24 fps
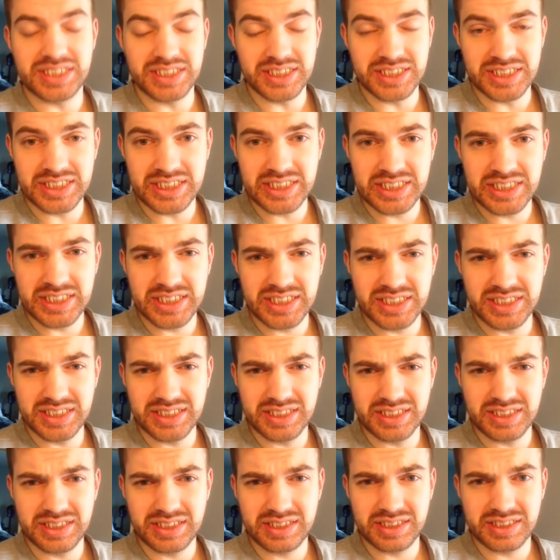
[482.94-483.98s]

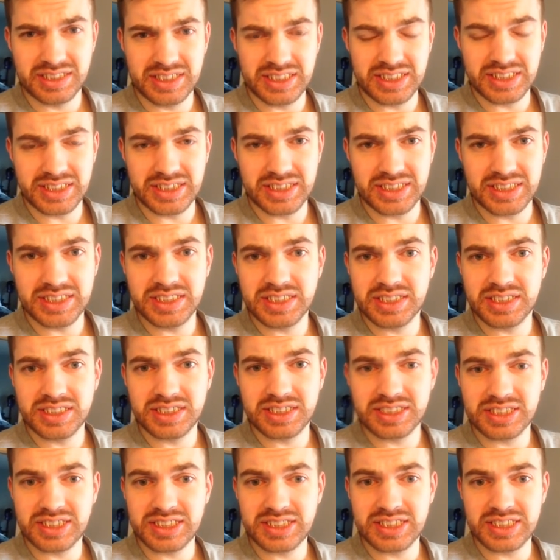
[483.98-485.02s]
9 or
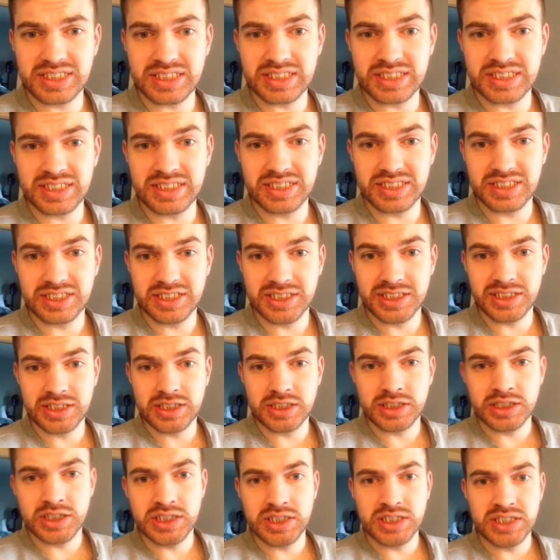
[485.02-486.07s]
day 10,
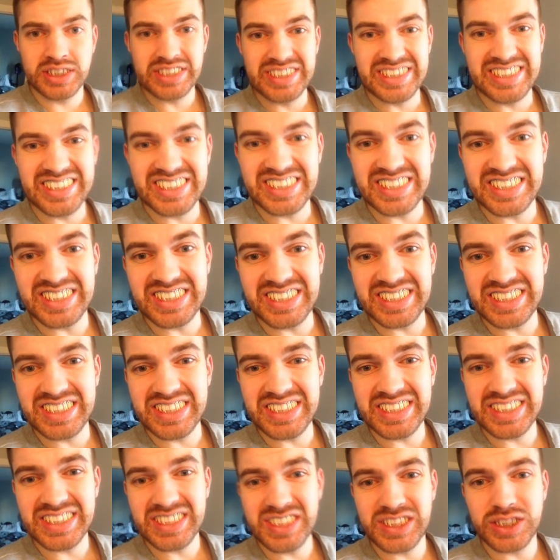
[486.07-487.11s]

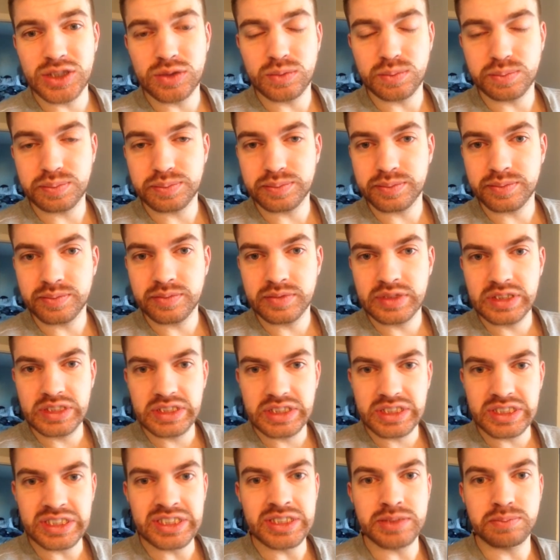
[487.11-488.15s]
and
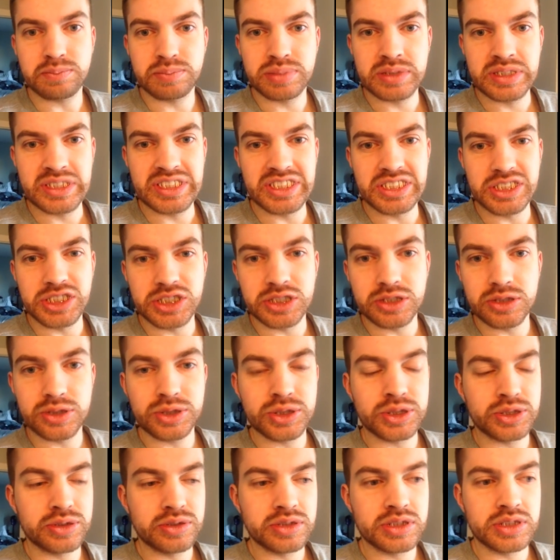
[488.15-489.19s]
I got pretty
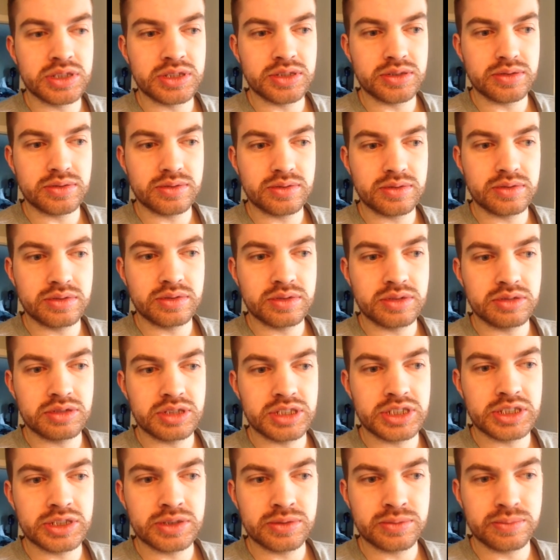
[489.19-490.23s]
used to it.
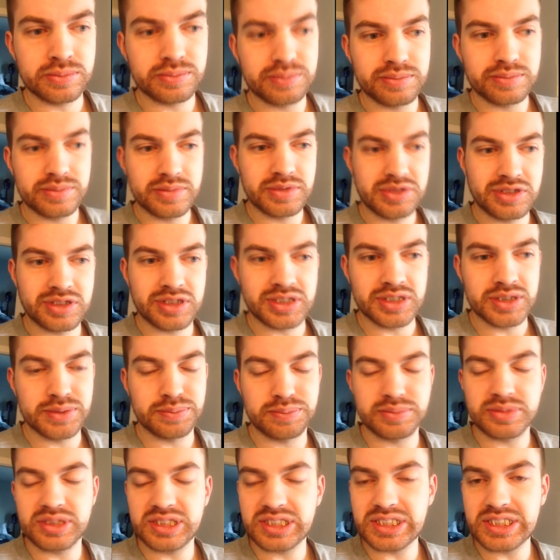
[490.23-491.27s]
No,
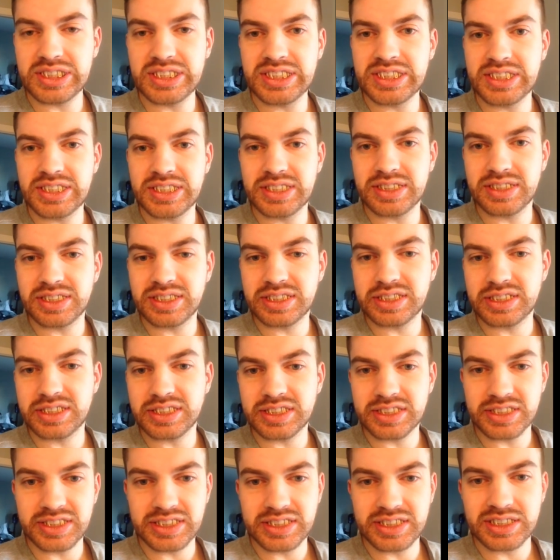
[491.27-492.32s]
eating
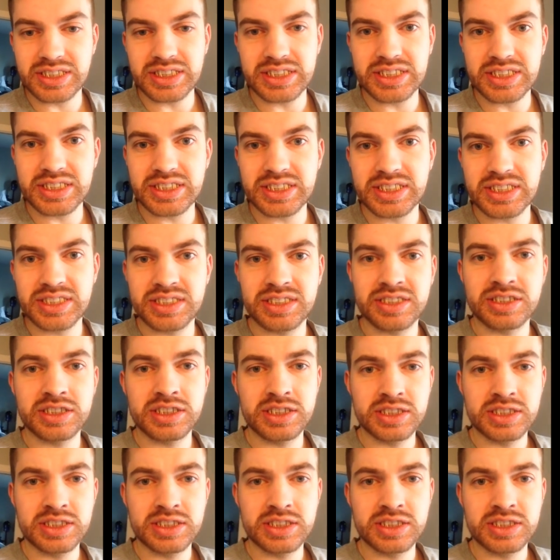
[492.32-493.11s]
still sucks.